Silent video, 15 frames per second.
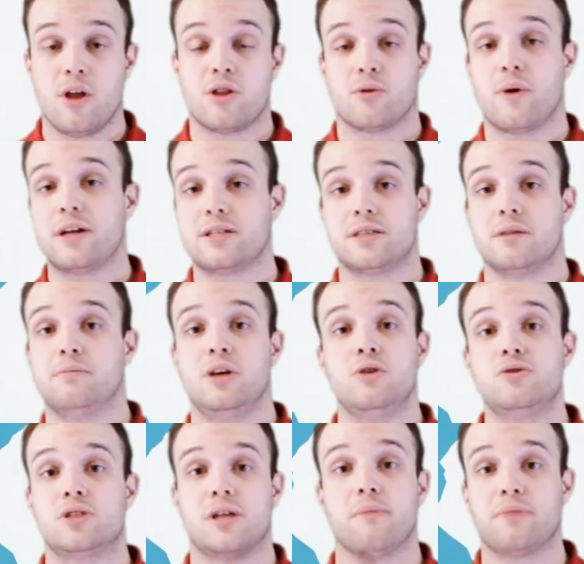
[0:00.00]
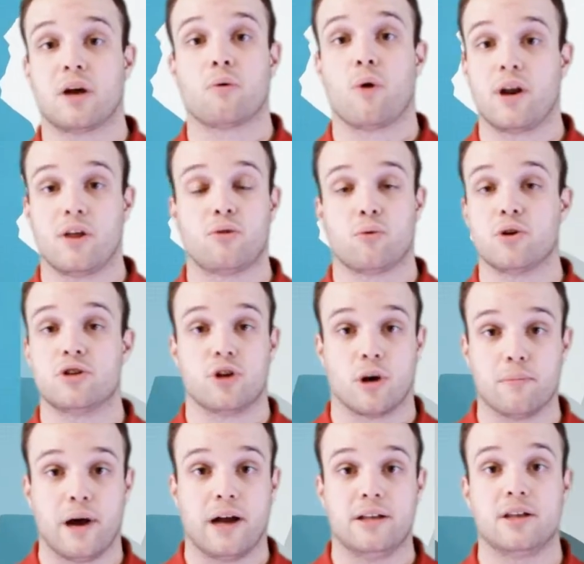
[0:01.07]
The rest of them use something running through a
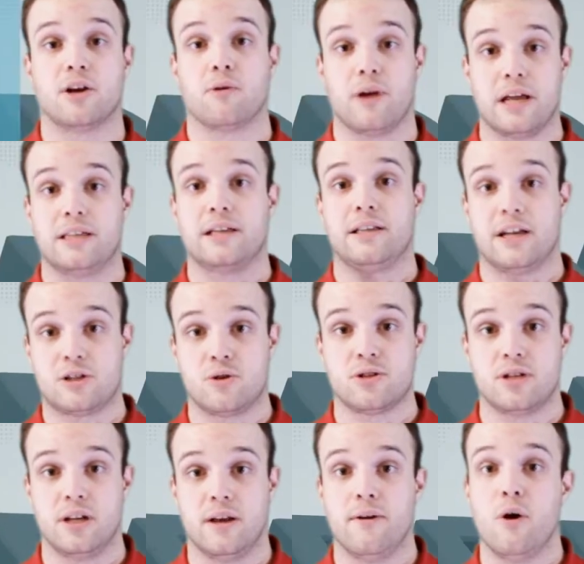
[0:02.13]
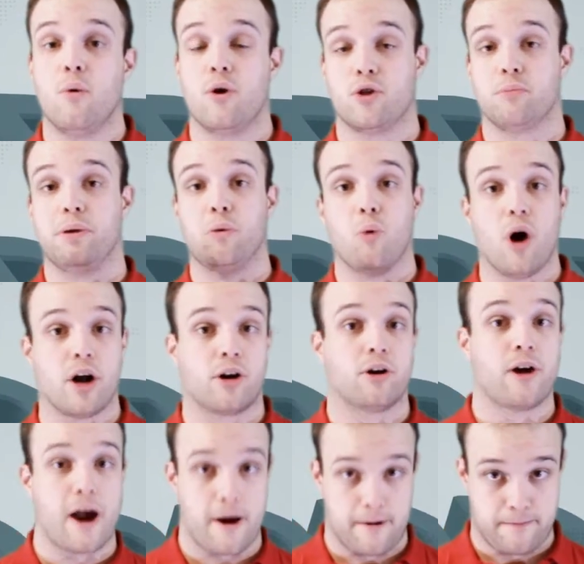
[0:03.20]
turbine to create the electricity, whether it be water
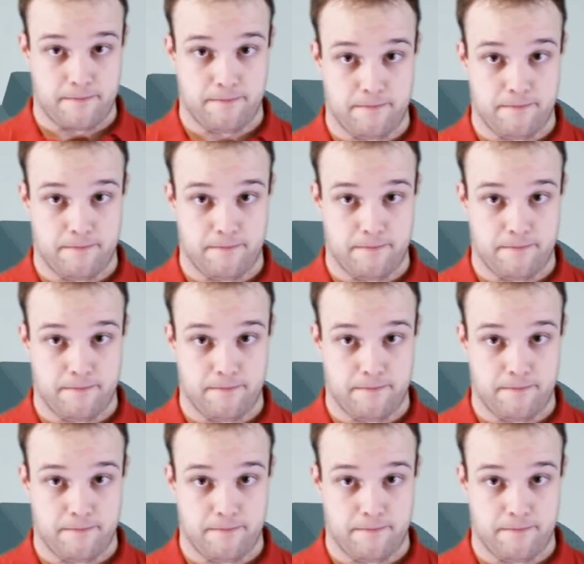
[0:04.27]
or air.